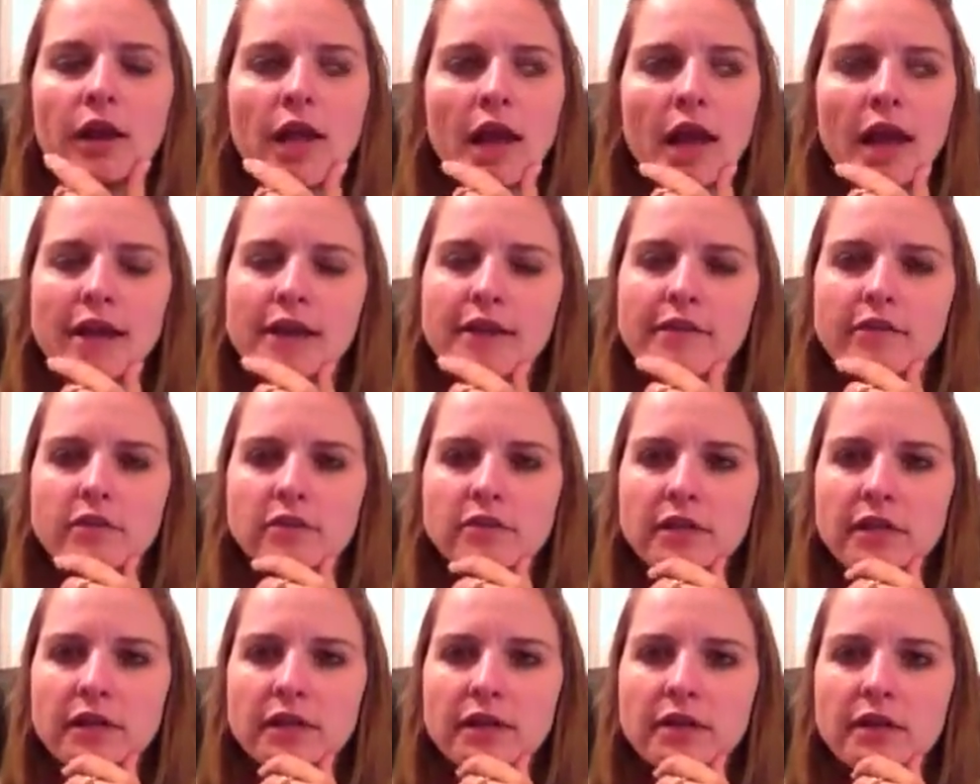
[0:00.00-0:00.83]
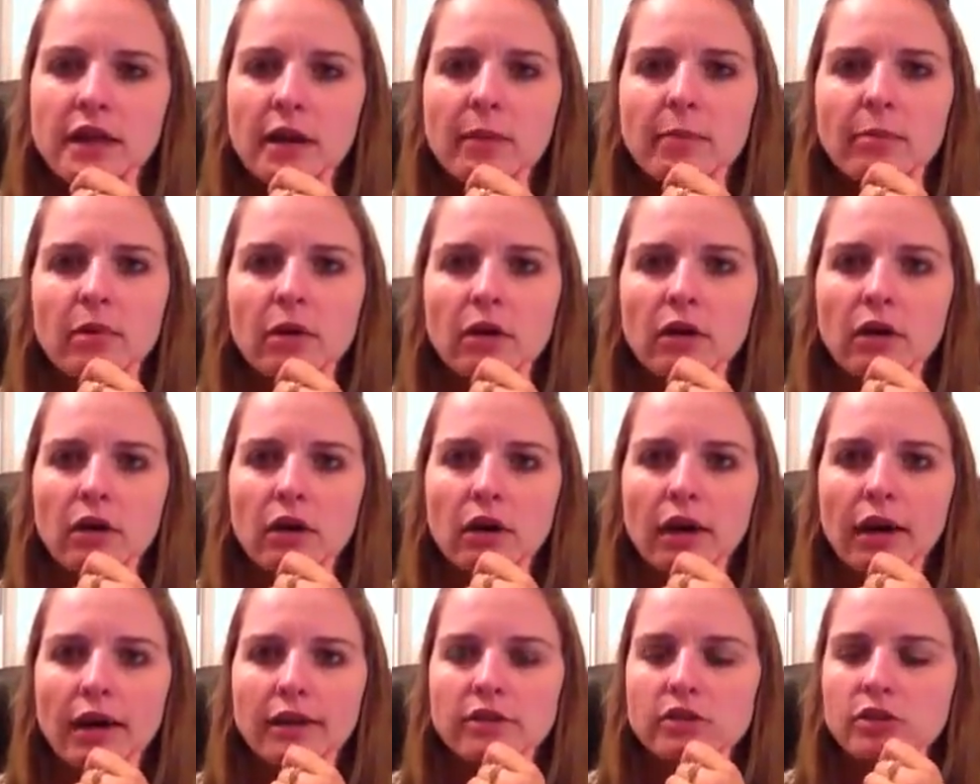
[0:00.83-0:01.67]
I never set a number.
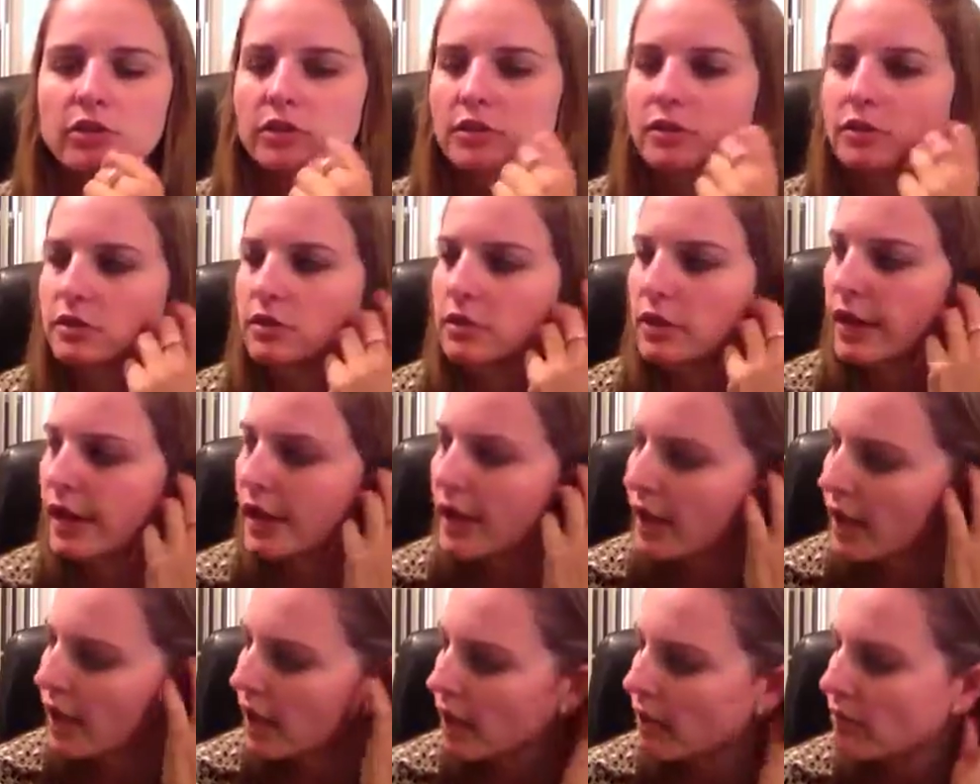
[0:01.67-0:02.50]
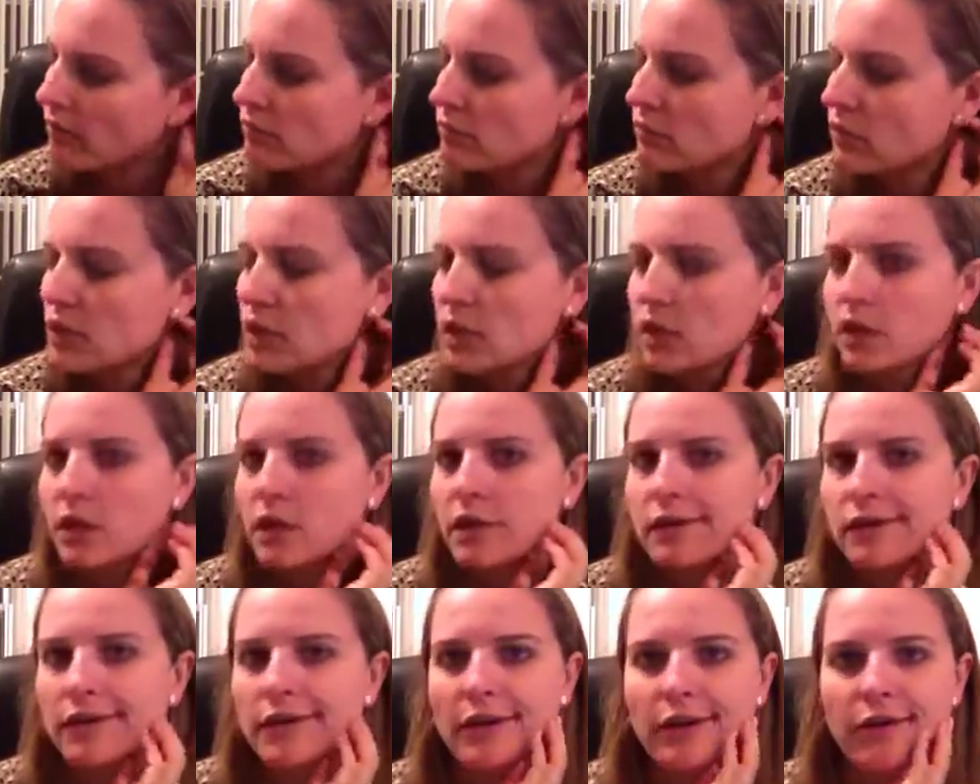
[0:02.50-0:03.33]
I just,
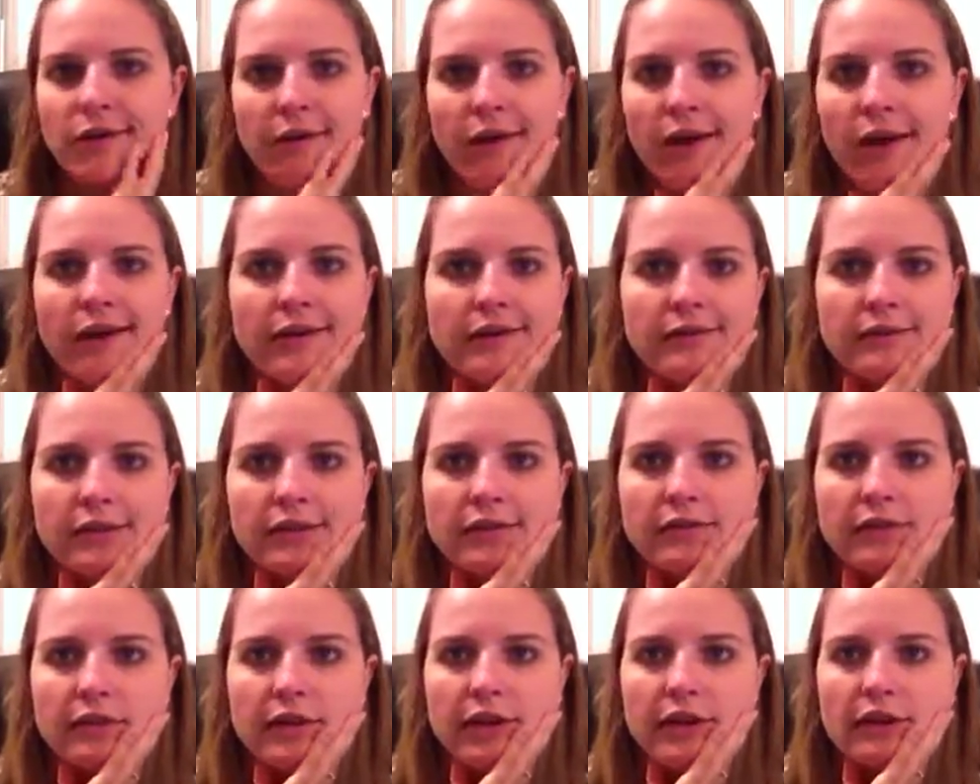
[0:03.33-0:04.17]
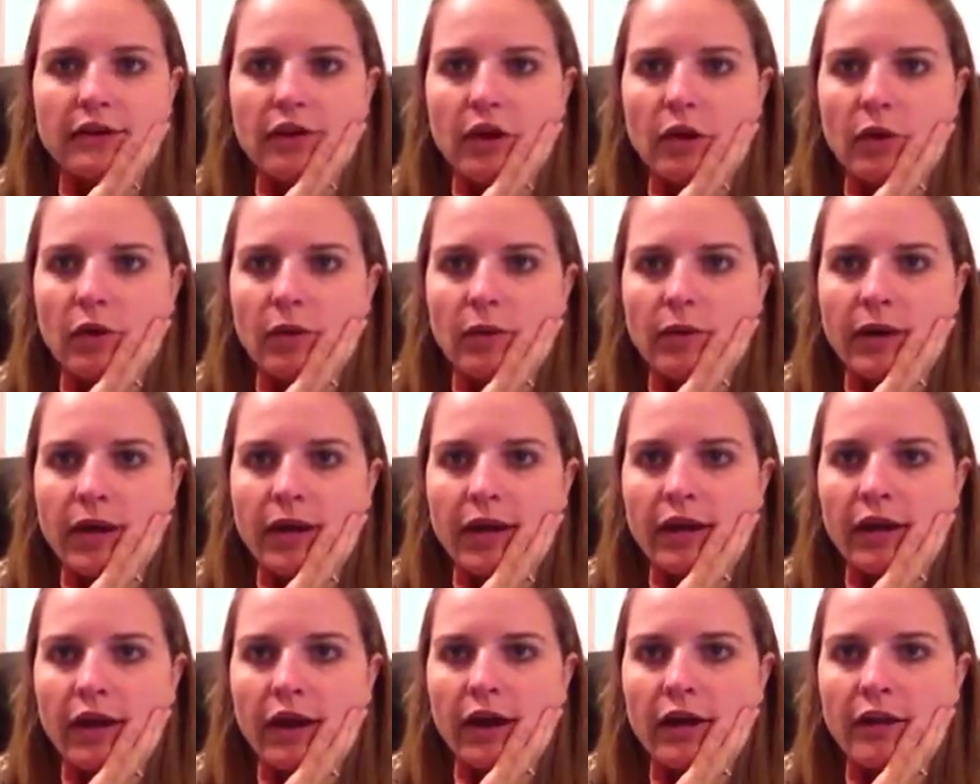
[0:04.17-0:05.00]
you know, had a sense that I'd know it when I
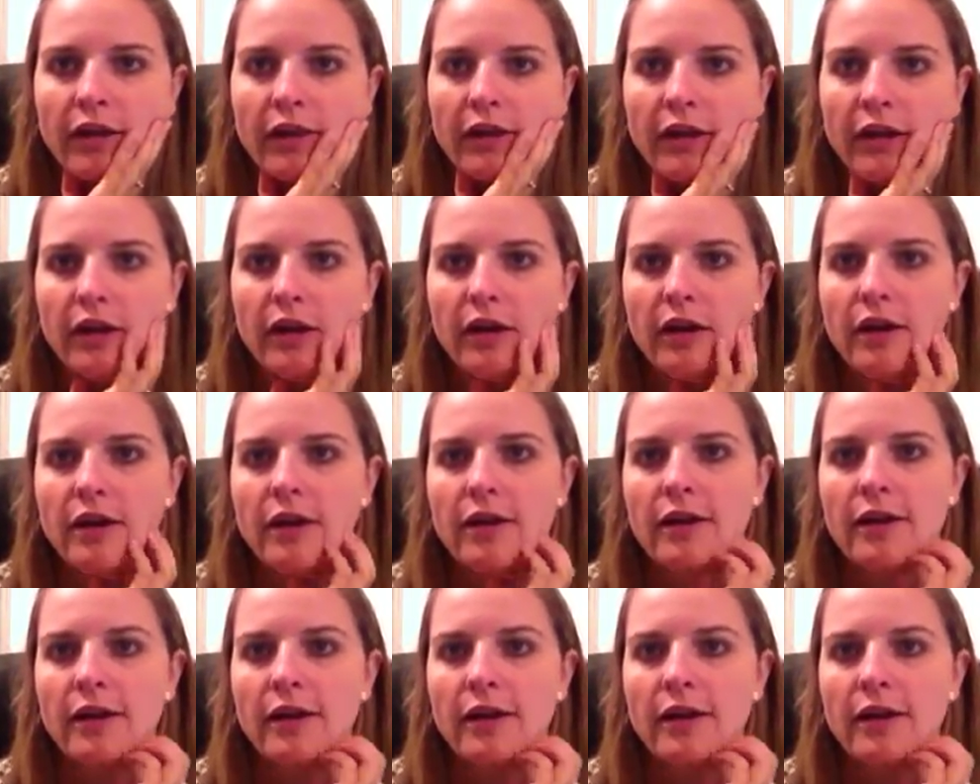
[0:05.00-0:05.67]
got there.